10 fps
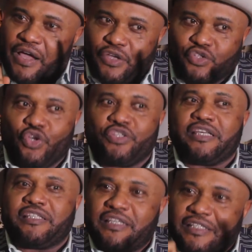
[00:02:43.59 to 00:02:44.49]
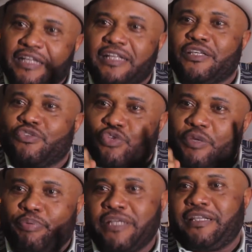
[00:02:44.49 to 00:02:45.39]
suggesting certain things to the
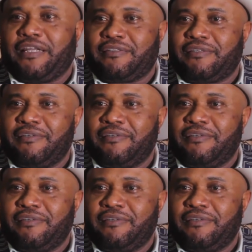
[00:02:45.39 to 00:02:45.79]
president.